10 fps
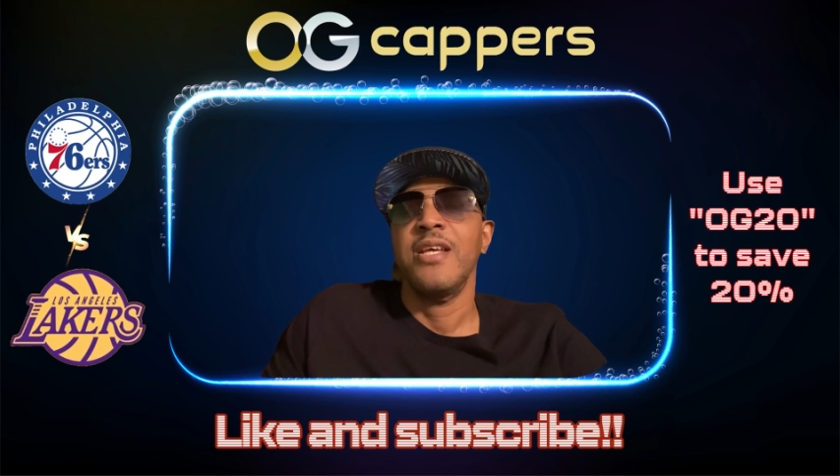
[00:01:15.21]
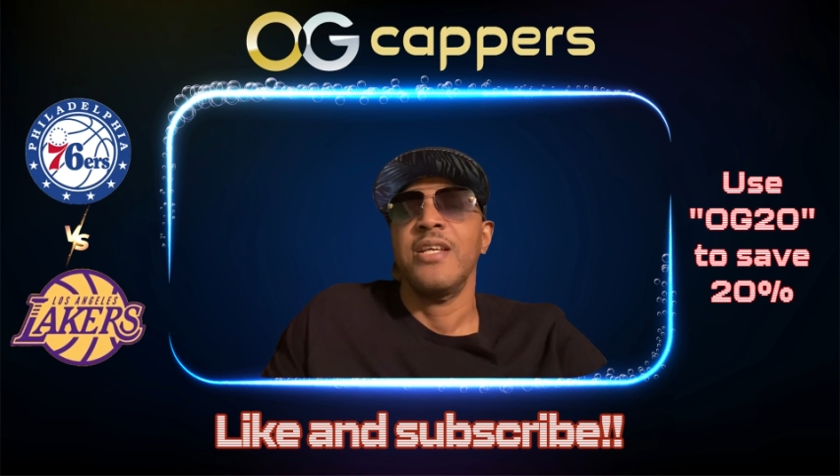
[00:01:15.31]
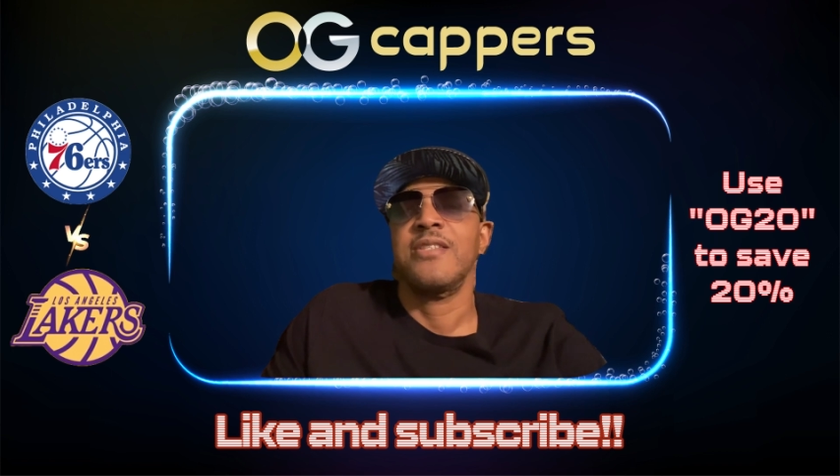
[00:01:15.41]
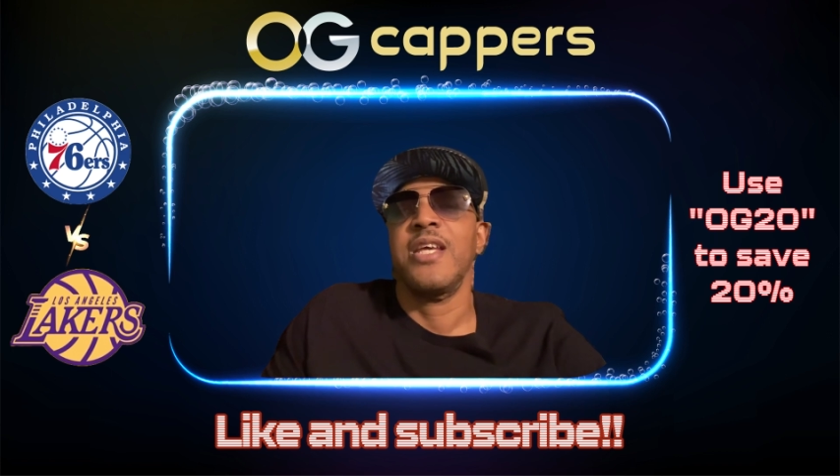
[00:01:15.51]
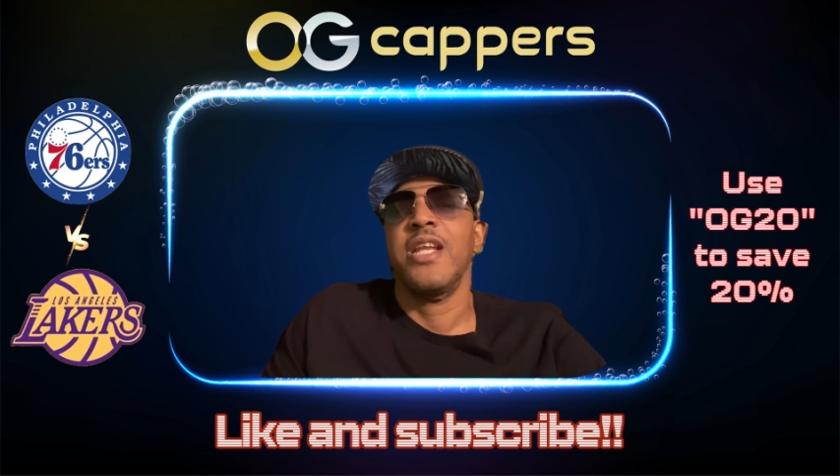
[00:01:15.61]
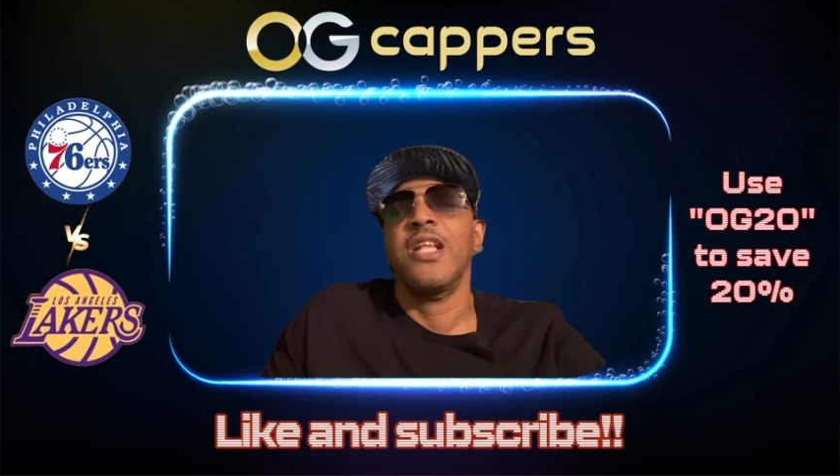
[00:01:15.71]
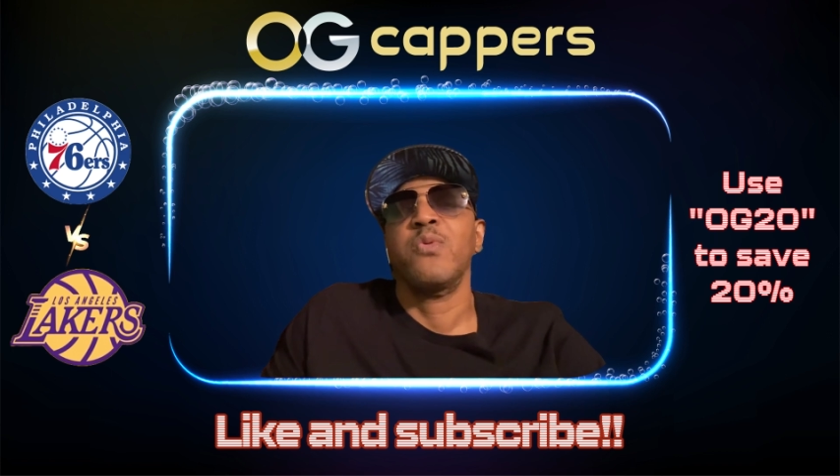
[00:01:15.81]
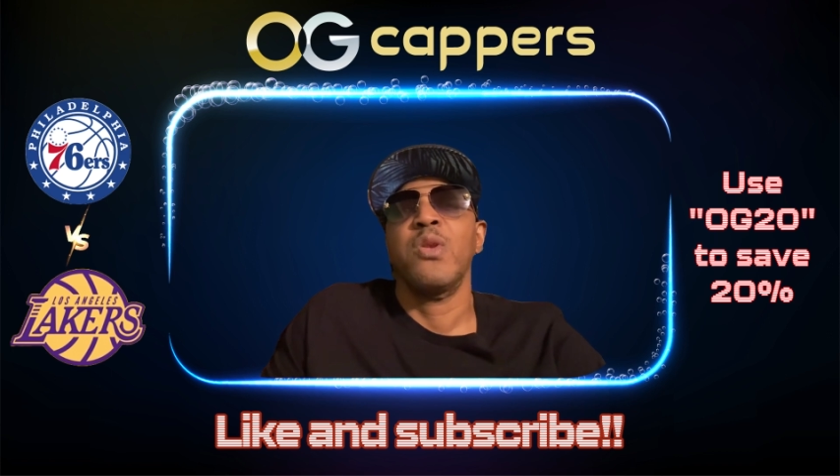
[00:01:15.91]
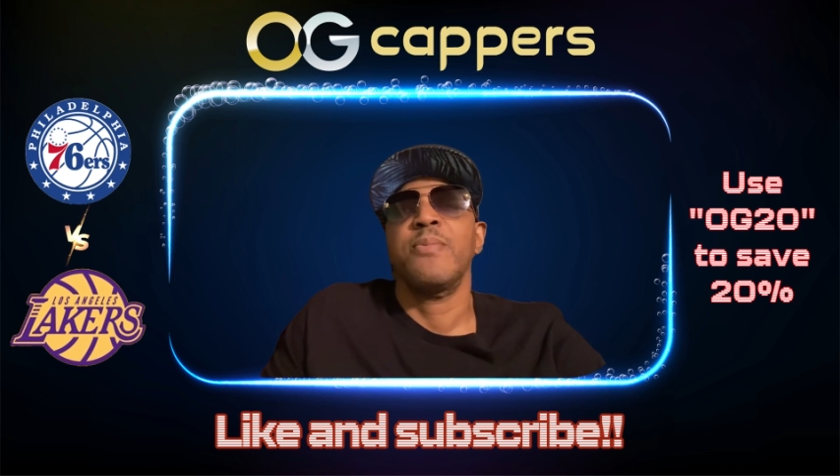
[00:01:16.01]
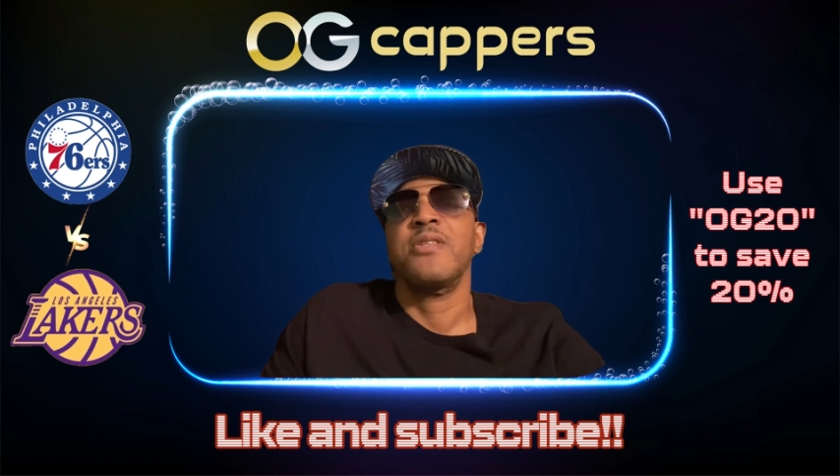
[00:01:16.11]
and save that
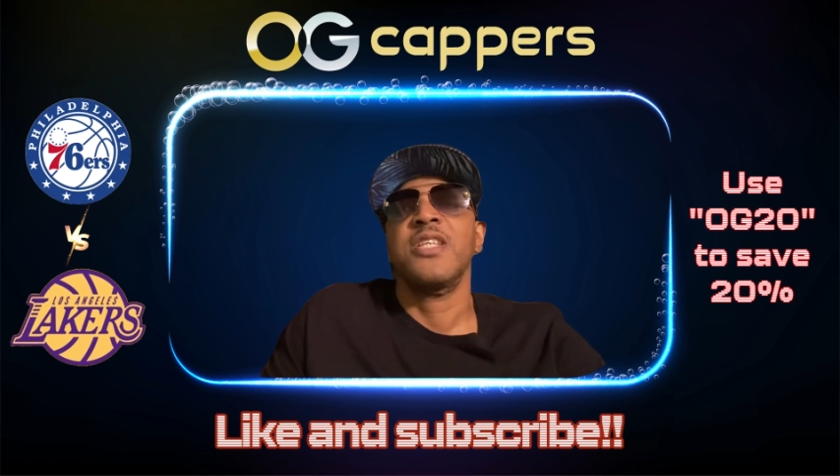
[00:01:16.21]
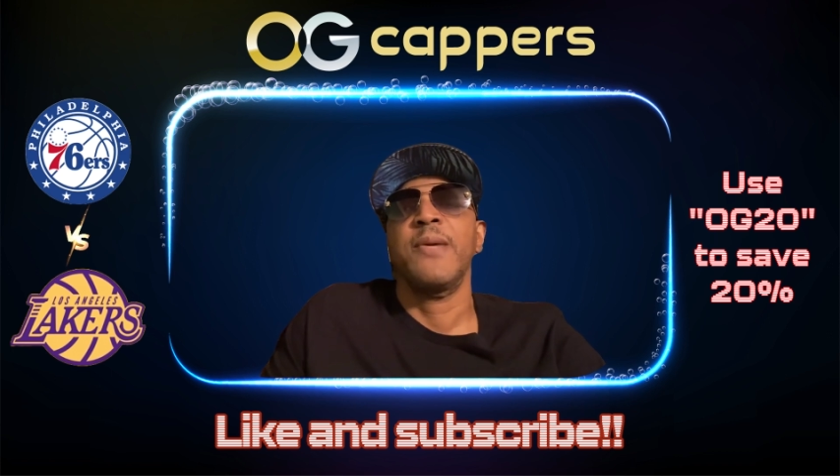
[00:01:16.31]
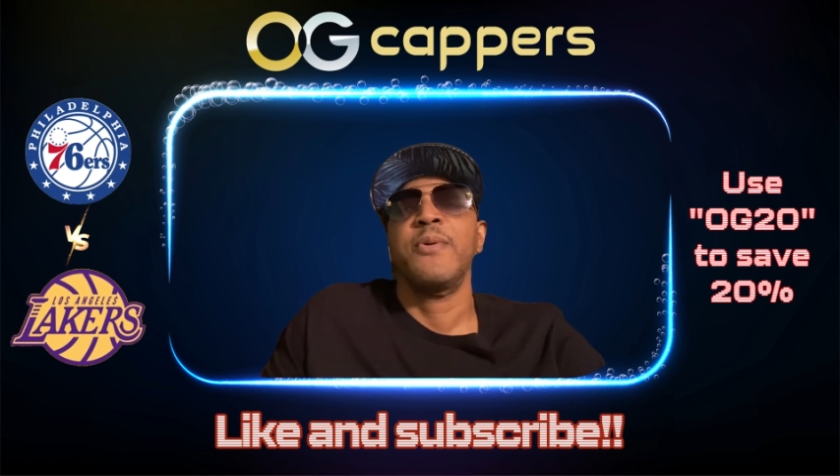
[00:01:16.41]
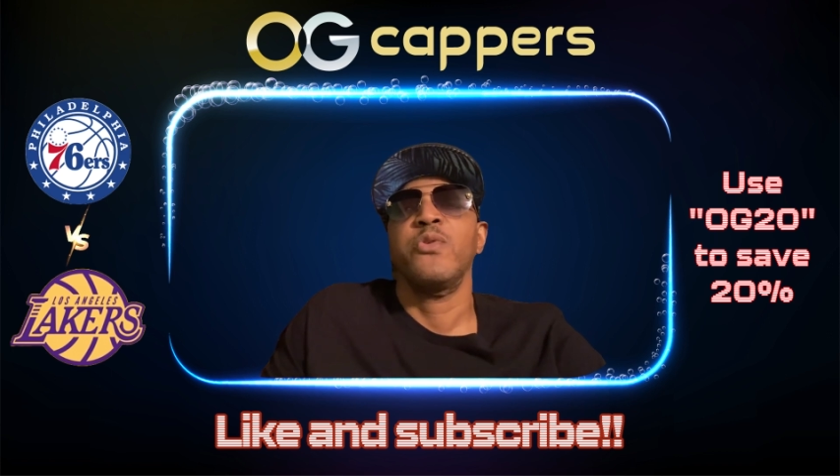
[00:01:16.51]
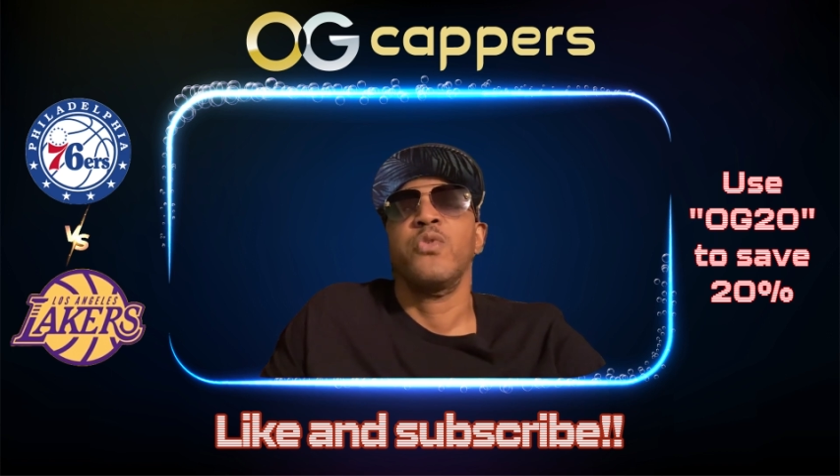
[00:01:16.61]
20%, but you